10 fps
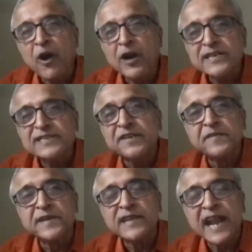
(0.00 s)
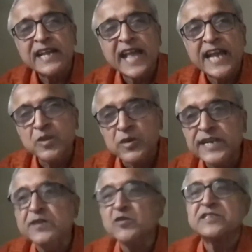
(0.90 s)
What is given and can you
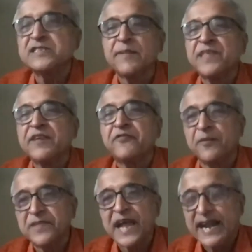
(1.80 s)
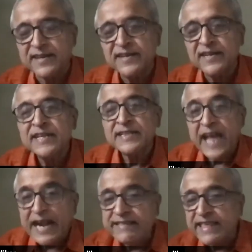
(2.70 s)
deduce the something from that?
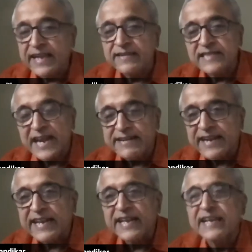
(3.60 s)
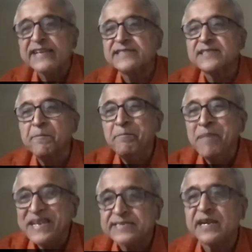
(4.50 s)
That thing, that training is the
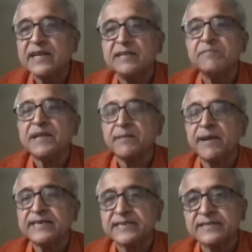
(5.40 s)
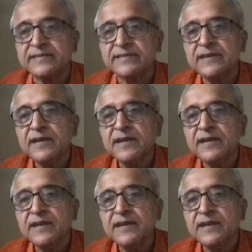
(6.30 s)
best in mathematicians.